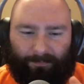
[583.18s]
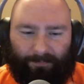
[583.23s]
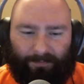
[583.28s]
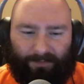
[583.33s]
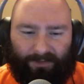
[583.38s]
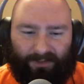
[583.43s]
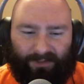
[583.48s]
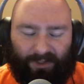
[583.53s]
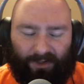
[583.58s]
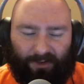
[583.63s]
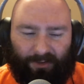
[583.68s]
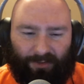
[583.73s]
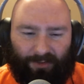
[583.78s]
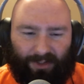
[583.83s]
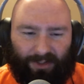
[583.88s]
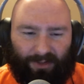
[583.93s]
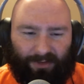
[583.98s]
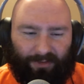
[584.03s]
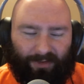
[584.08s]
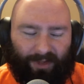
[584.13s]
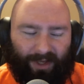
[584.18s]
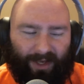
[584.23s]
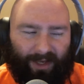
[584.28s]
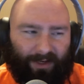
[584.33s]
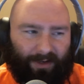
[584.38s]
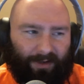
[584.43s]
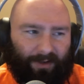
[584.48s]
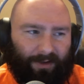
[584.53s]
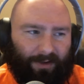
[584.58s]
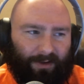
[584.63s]
So we could do
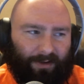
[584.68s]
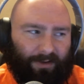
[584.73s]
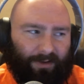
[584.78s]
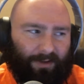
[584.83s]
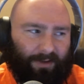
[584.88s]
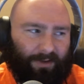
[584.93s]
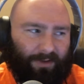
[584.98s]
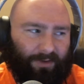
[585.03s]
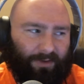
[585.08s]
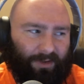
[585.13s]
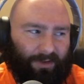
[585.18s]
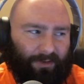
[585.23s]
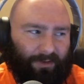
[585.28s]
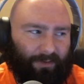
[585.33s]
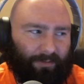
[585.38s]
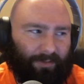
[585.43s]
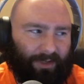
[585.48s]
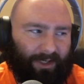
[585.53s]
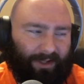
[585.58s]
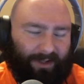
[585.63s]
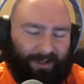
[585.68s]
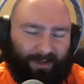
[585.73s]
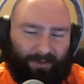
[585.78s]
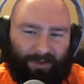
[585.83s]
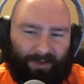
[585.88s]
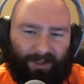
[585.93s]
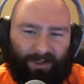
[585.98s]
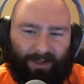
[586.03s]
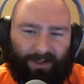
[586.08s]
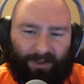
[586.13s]
that. You know, you can earn money that
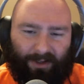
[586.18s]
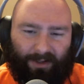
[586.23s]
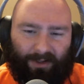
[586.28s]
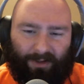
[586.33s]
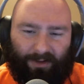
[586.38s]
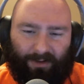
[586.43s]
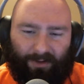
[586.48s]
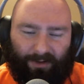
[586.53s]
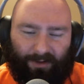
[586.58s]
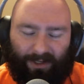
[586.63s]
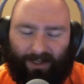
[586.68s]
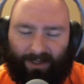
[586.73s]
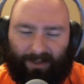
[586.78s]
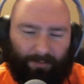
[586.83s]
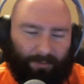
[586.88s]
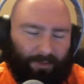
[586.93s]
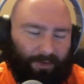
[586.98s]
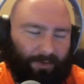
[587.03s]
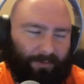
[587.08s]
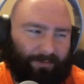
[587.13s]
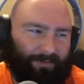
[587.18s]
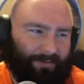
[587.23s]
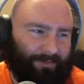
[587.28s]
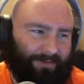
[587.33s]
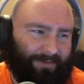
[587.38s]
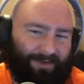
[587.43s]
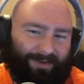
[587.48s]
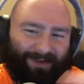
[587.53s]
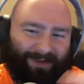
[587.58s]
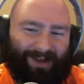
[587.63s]
way, or I can
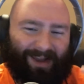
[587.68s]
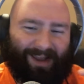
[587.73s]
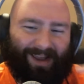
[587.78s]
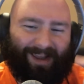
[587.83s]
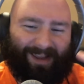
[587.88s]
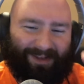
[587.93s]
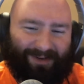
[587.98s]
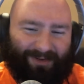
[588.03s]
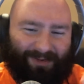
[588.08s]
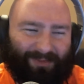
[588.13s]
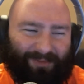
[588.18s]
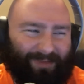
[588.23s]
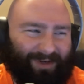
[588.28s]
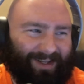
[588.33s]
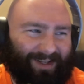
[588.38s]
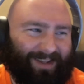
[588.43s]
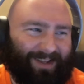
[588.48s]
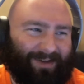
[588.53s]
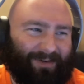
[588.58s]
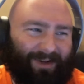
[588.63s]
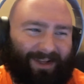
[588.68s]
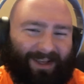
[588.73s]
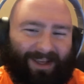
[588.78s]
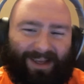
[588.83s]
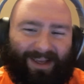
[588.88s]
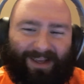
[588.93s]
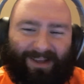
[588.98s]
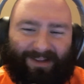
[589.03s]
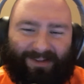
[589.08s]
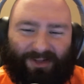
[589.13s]
earn money that way.
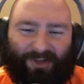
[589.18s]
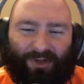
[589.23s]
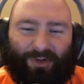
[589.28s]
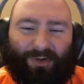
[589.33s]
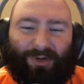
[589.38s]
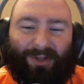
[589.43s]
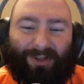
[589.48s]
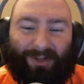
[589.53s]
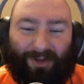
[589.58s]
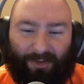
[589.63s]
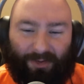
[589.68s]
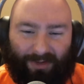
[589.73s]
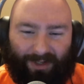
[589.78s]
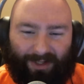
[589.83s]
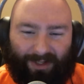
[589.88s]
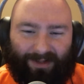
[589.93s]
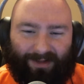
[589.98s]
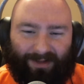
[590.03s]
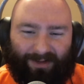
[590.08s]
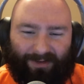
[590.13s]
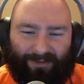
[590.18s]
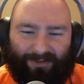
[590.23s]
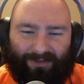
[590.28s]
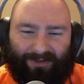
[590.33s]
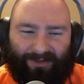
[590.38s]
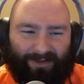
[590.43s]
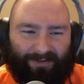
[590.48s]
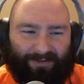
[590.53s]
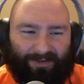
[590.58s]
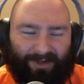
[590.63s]
So you can donate in
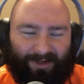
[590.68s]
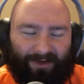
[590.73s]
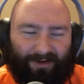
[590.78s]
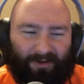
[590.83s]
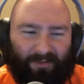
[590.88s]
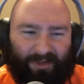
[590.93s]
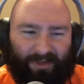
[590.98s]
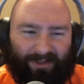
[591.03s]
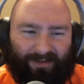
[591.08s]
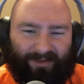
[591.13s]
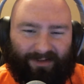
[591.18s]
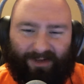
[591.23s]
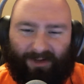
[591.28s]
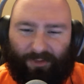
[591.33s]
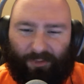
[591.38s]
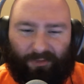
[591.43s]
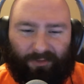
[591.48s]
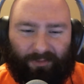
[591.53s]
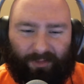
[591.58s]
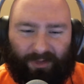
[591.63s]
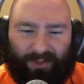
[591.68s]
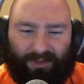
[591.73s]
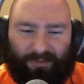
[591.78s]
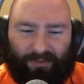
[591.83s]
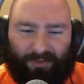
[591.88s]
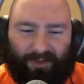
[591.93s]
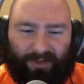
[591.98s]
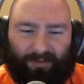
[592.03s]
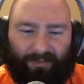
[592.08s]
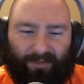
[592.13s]
those different increments, however much you
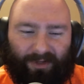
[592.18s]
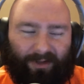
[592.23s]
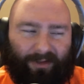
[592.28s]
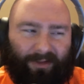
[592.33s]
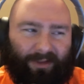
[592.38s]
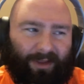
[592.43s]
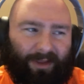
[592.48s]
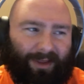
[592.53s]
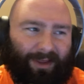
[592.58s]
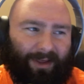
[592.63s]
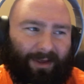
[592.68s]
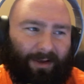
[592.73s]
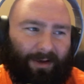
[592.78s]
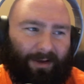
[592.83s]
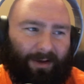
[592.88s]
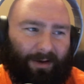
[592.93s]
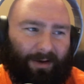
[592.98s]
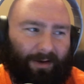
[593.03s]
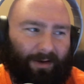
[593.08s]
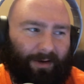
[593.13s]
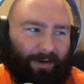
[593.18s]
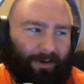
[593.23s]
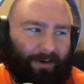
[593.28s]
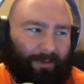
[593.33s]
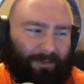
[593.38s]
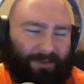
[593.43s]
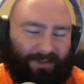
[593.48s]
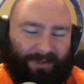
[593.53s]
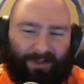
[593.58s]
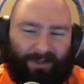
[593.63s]
want a month.
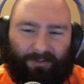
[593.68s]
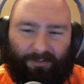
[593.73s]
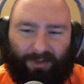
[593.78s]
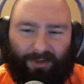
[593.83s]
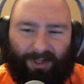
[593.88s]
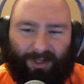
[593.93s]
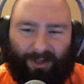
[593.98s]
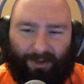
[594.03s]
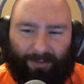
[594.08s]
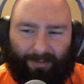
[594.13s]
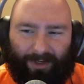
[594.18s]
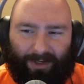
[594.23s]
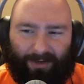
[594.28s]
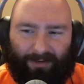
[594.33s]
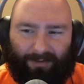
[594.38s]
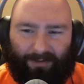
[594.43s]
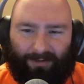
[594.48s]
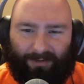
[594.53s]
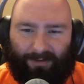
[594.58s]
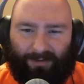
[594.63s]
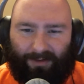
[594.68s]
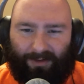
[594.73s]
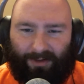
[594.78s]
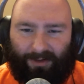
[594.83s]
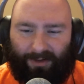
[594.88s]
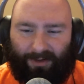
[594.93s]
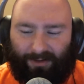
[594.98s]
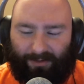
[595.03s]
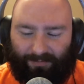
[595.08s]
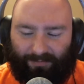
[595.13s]
So that'd really help out
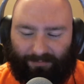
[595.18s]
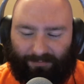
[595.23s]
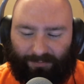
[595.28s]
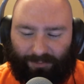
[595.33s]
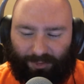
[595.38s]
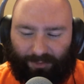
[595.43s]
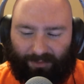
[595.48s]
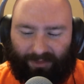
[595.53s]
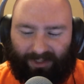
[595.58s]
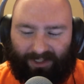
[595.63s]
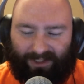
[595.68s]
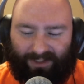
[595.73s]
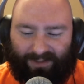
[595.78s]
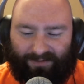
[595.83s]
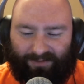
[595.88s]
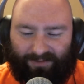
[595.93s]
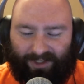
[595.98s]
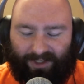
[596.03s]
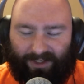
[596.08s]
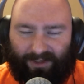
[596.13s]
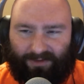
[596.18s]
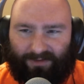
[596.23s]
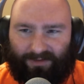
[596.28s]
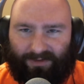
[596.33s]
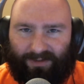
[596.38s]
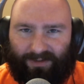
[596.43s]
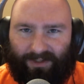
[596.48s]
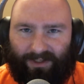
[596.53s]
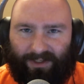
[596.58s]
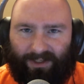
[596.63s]
with making these
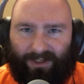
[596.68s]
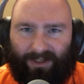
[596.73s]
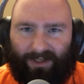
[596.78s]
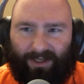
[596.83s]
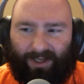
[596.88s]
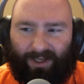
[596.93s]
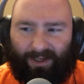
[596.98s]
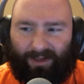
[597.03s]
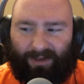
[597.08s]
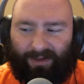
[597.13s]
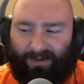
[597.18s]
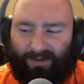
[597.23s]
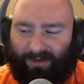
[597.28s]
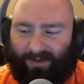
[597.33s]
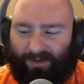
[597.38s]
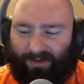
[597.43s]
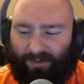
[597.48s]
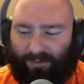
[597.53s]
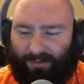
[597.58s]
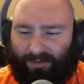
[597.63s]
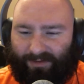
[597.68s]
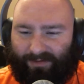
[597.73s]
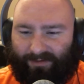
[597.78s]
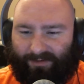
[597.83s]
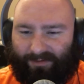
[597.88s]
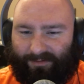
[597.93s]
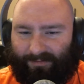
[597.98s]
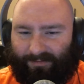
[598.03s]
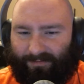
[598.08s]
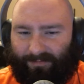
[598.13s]
videos, and I could
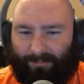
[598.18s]
always